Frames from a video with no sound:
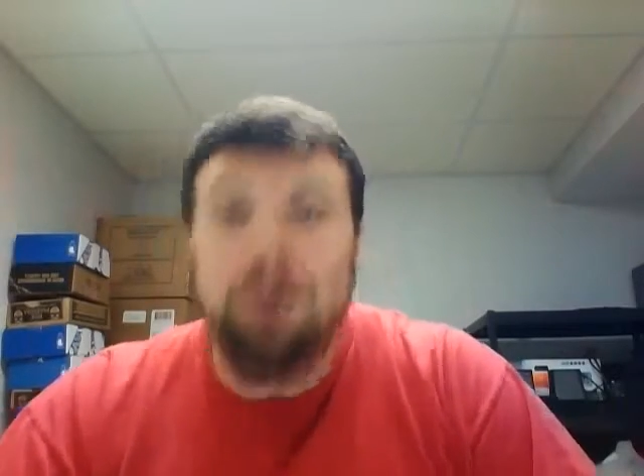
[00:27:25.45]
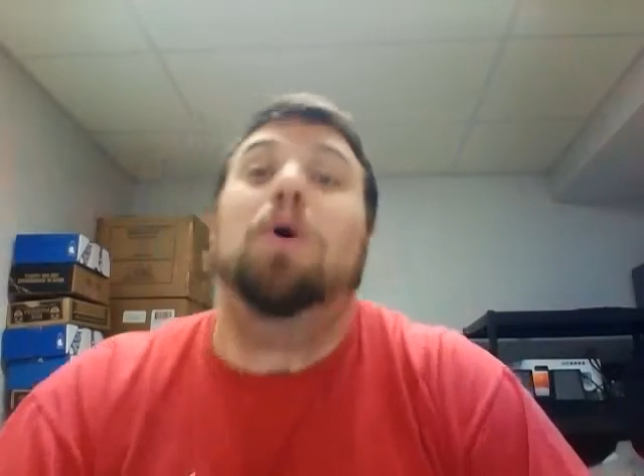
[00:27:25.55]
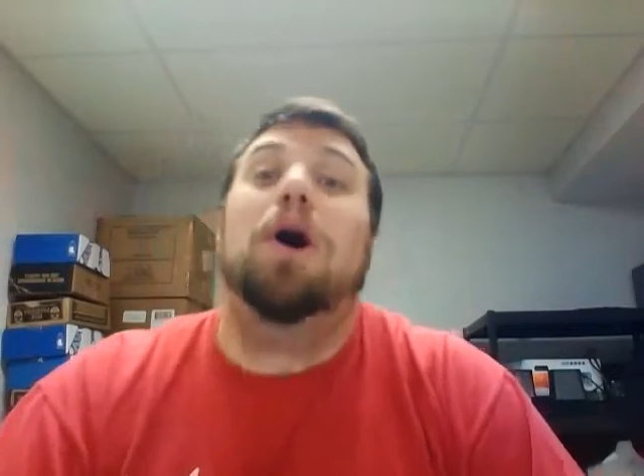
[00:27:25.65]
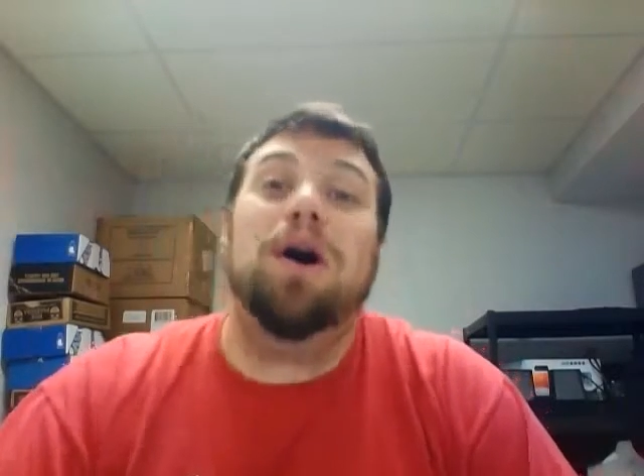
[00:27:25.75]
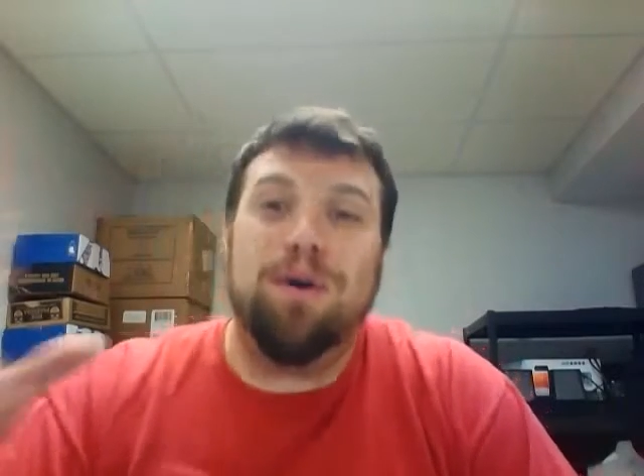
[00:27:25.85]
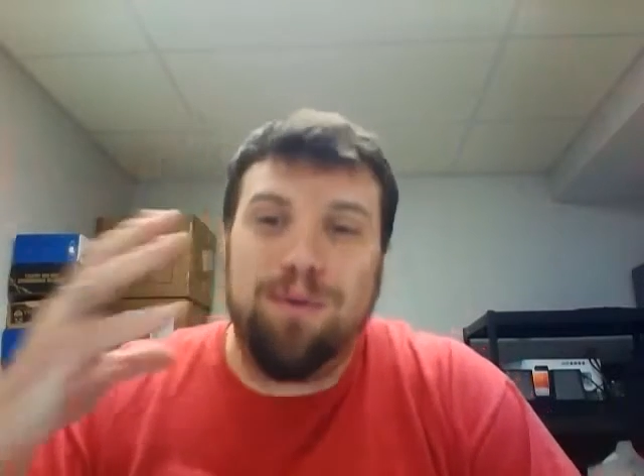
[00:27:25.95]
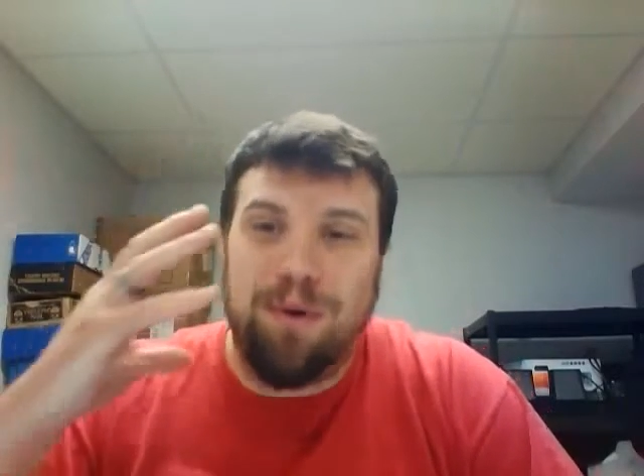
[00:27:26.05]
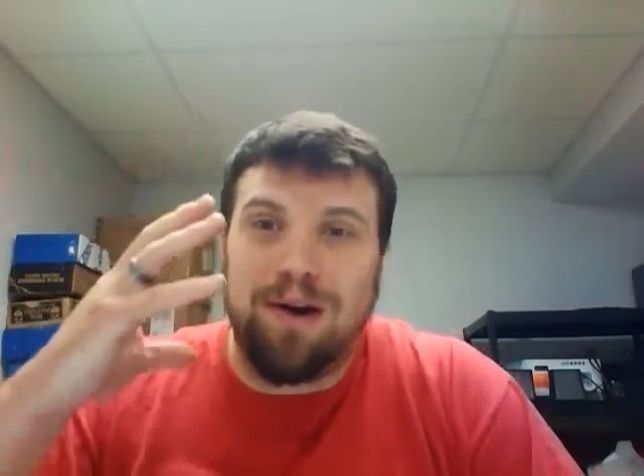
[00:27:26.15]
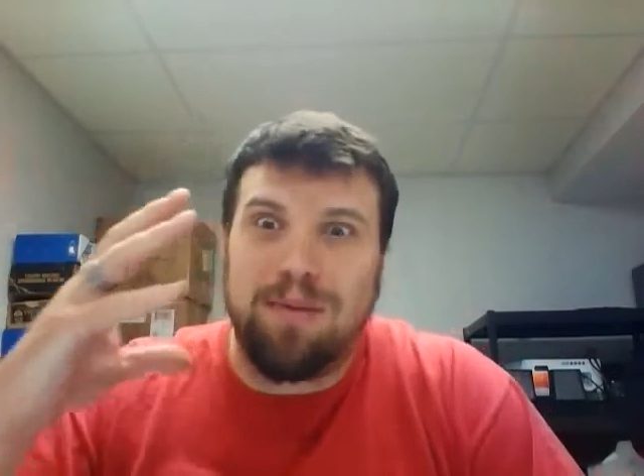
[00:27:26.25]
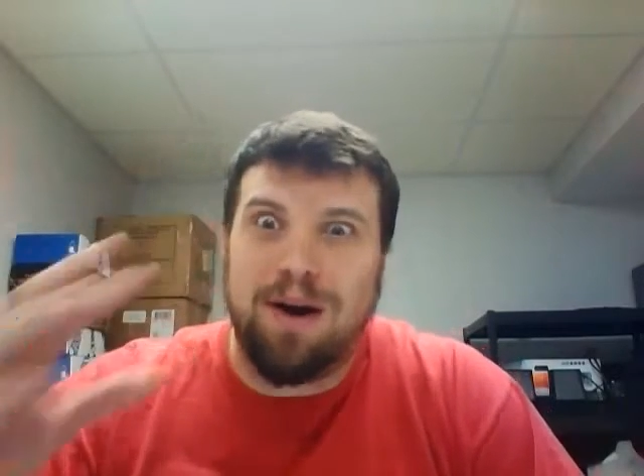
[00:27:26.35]
Whoa,
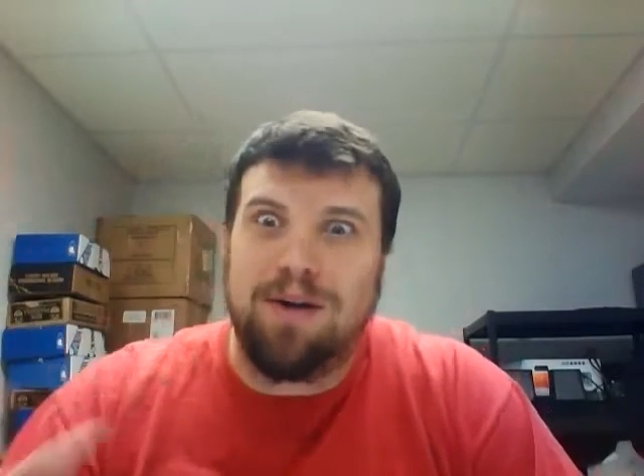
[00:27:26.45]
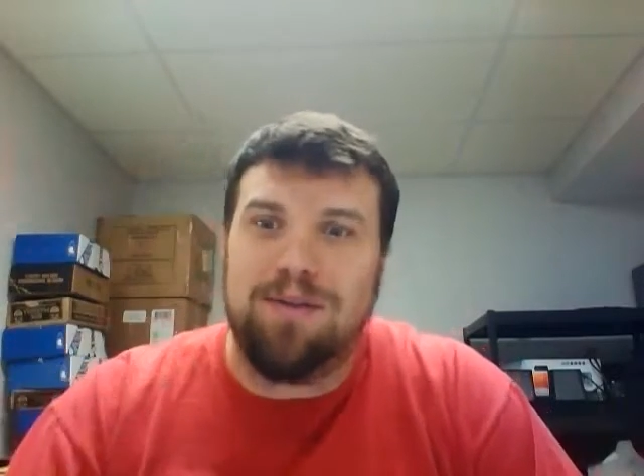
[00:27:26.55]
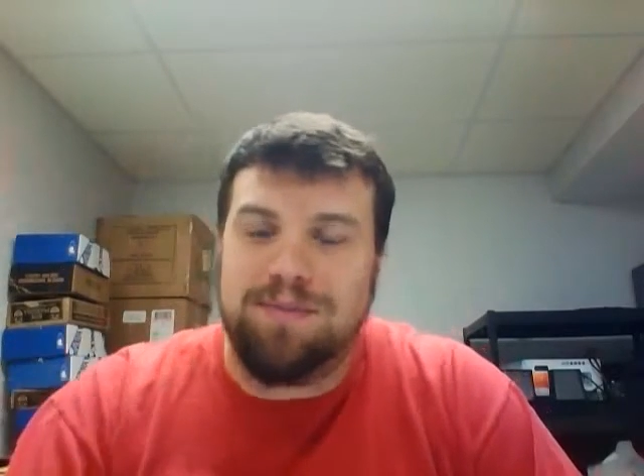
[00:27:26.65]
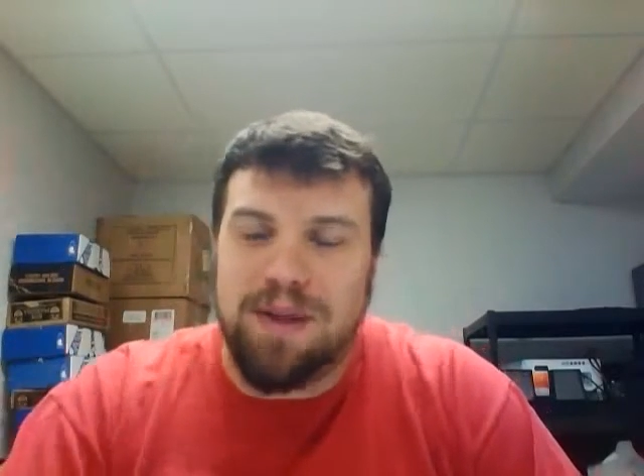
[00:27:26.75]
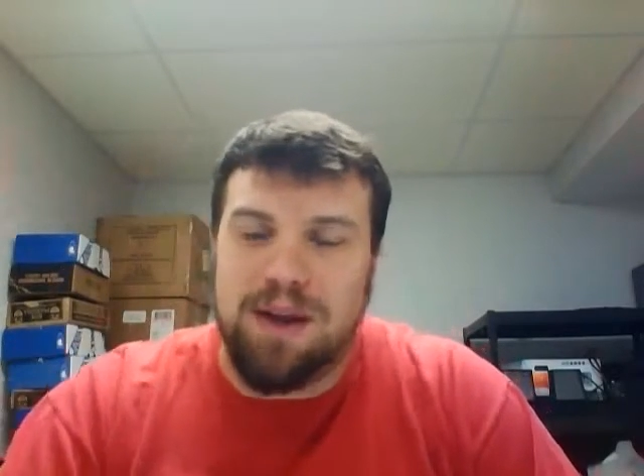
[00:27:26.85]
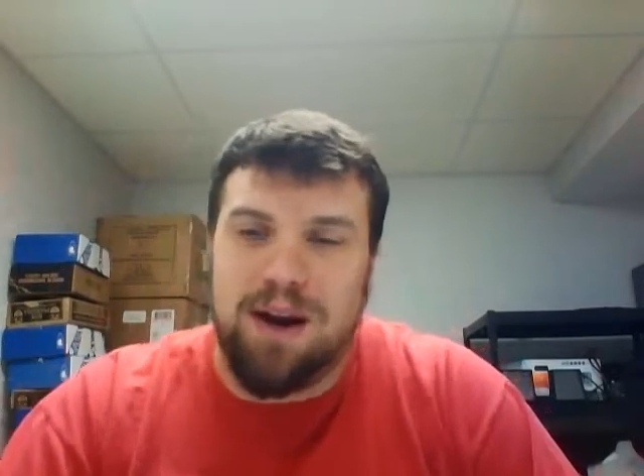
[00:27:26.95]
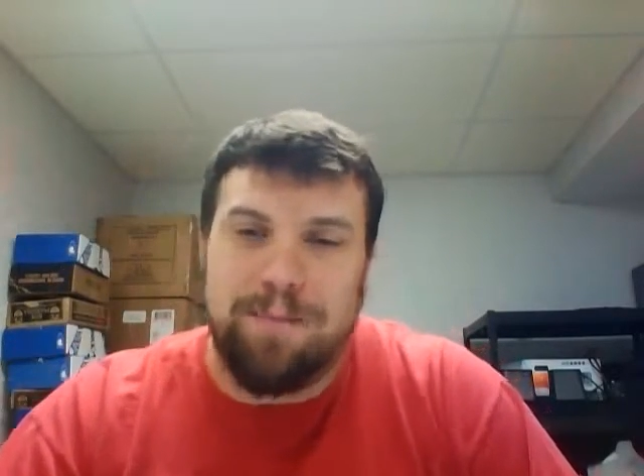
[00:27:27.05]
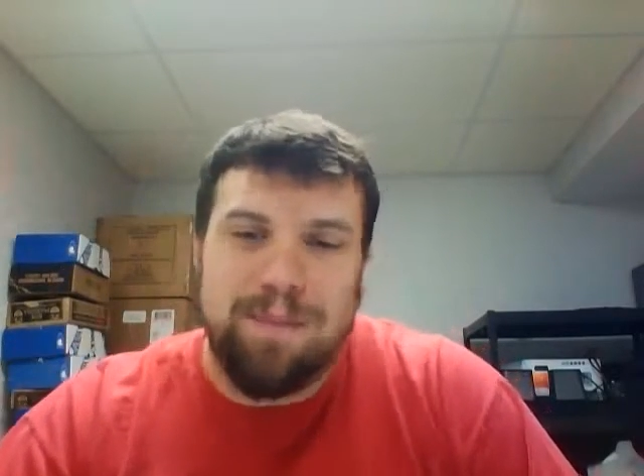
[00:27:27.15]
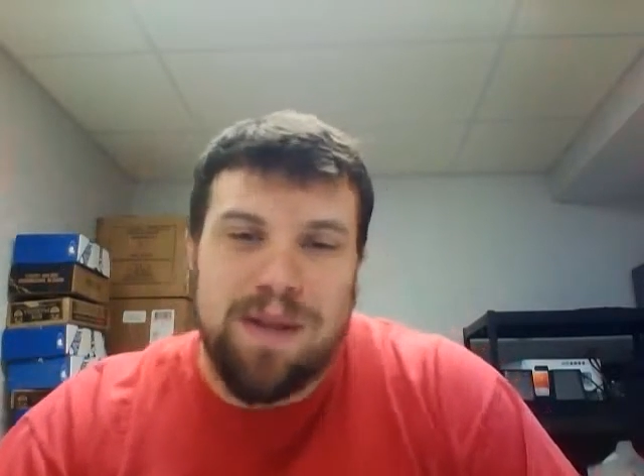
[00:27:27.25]
water bottle. All right.